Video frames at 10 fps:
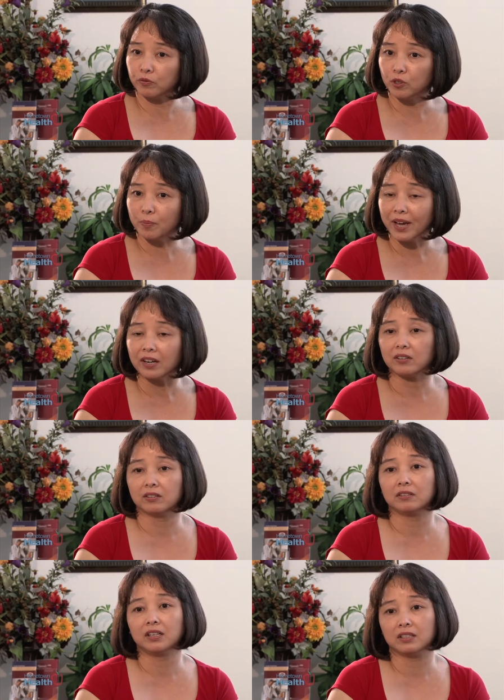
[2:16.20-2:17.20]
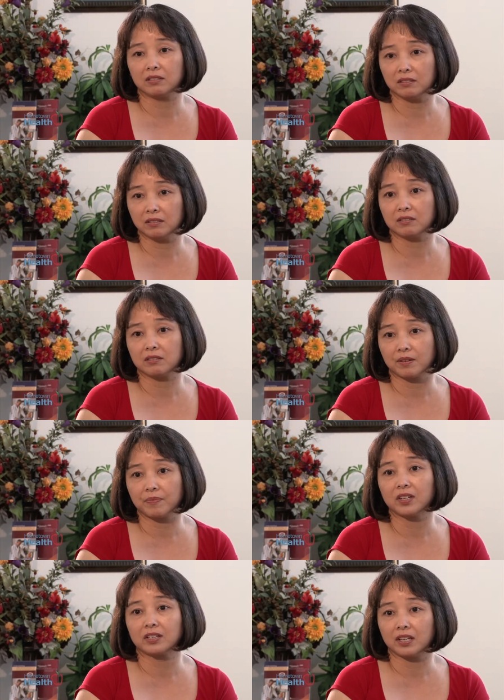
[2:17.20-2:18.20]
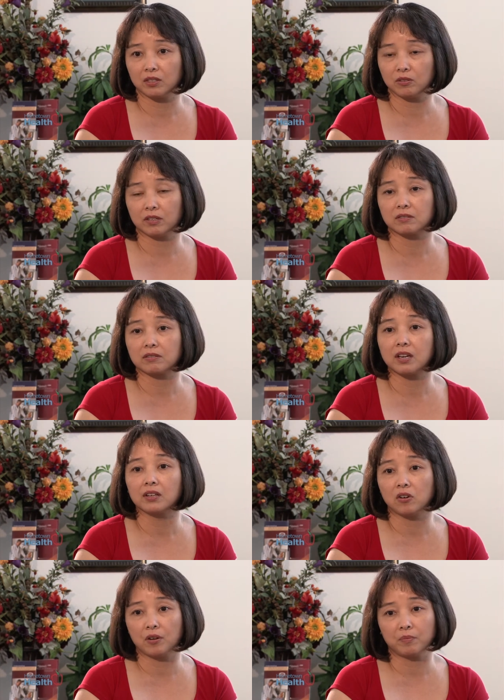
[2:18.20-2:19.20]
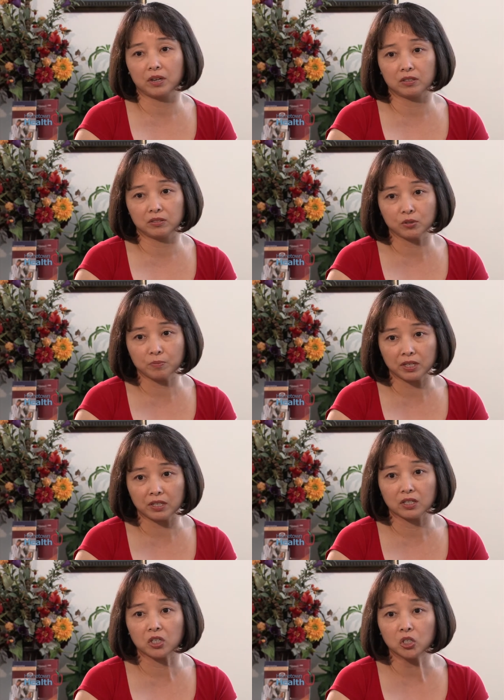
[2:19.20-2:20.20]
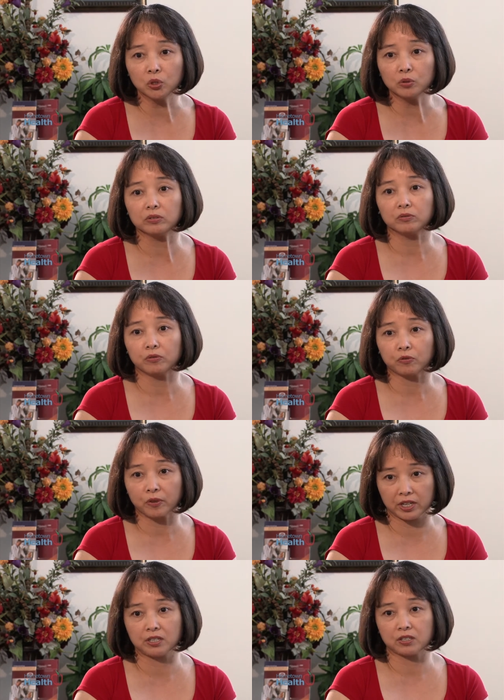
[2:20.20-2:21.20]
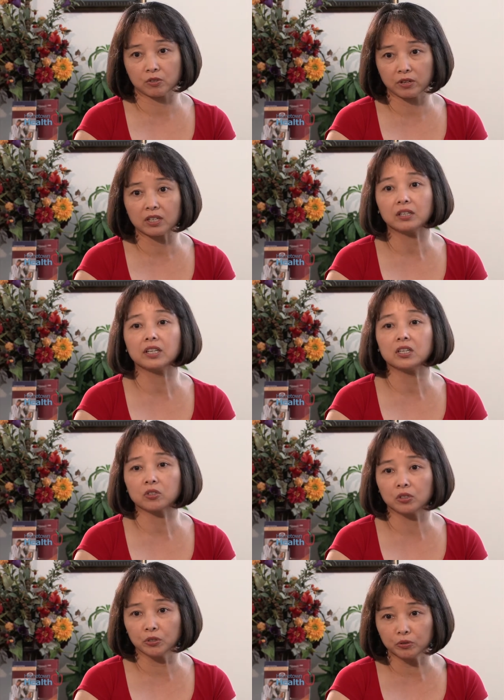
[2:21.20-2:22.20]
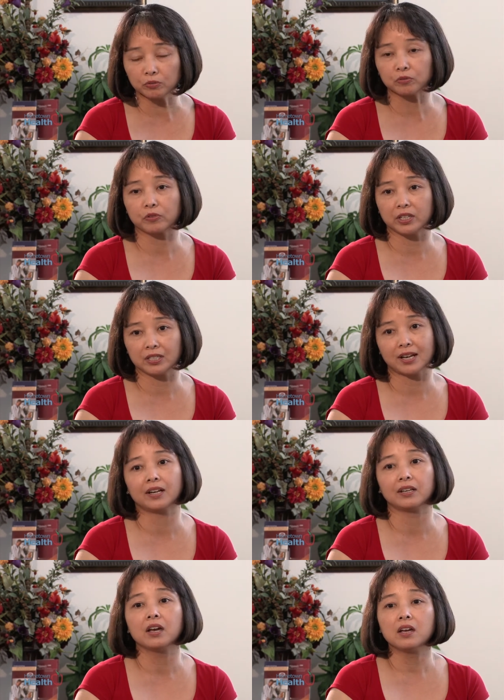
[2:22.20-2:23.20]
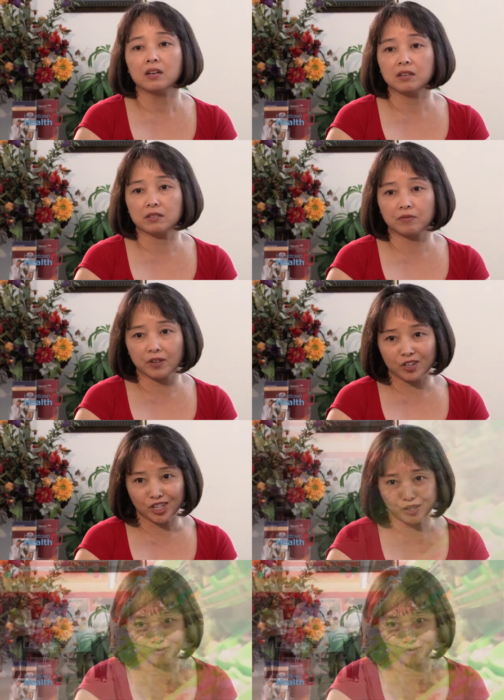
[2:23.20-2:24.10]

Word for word: you feel better, then this is something that you can stay on. But to be gluten-free, strictly gluten-free diet is very